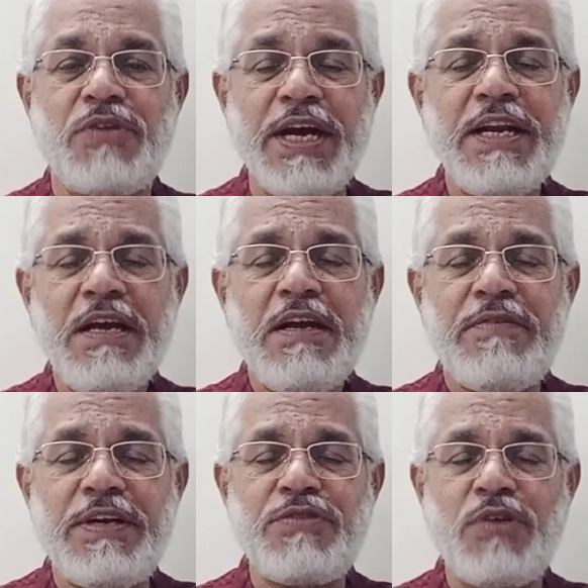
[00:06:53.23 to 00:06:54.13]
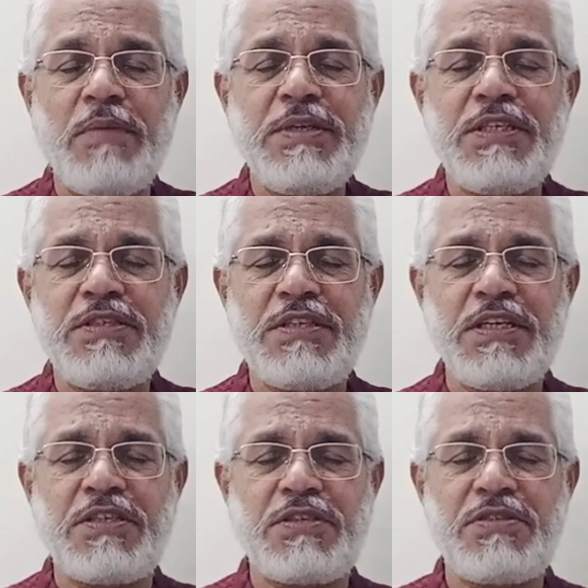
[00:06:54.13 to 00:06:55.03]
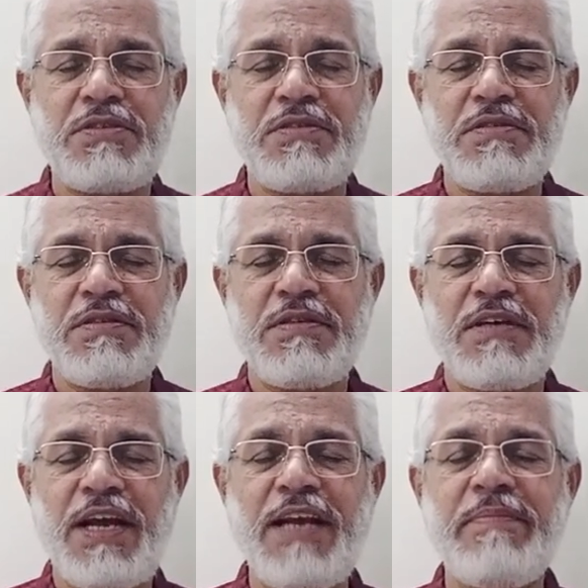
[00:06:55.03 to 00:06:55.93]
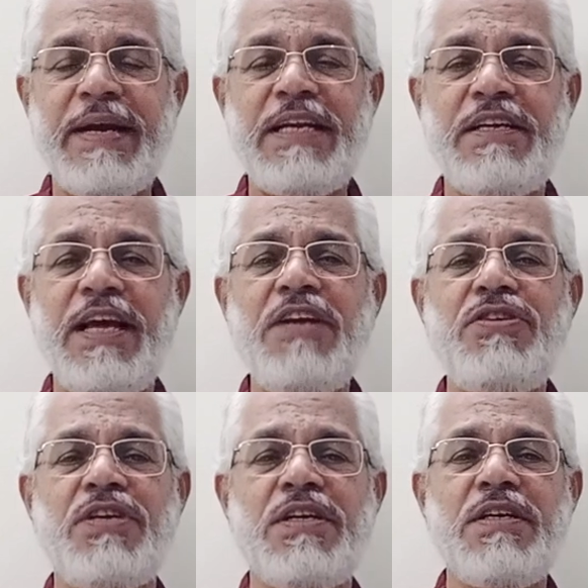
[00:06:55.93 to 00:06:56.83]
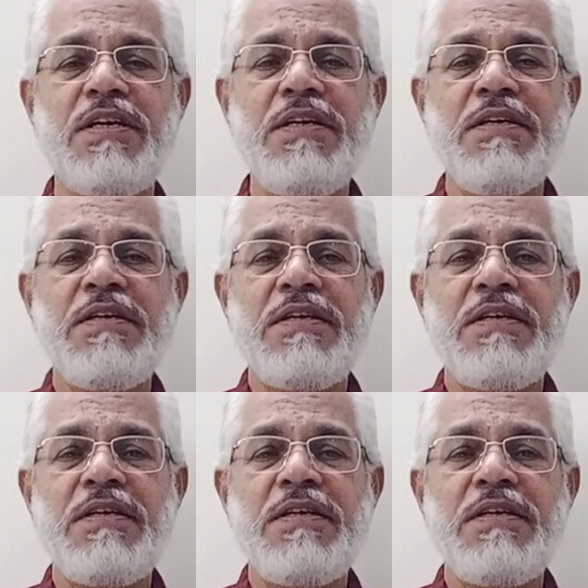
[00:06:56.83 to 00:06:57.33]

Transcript: Right? When Swamiji sits in meditation,